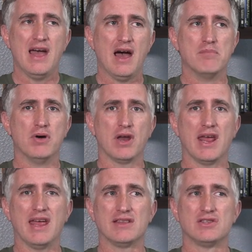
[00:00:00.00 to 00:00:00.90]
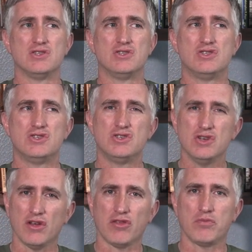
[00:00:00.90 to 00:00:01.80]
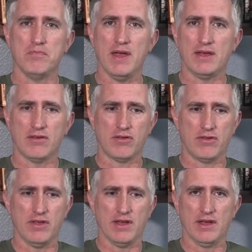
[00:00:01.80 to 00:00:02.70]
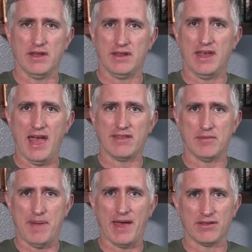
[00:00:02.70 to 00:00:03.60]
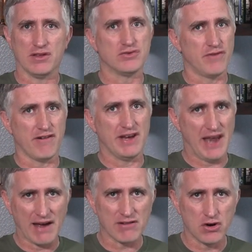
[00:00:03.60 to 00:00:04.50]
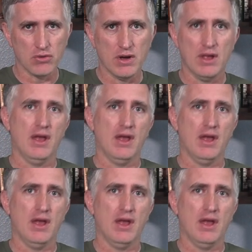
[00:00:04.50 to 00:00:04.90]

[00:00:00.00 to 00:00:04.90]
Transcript: uh, but it just makes the, the exit passage very narrow.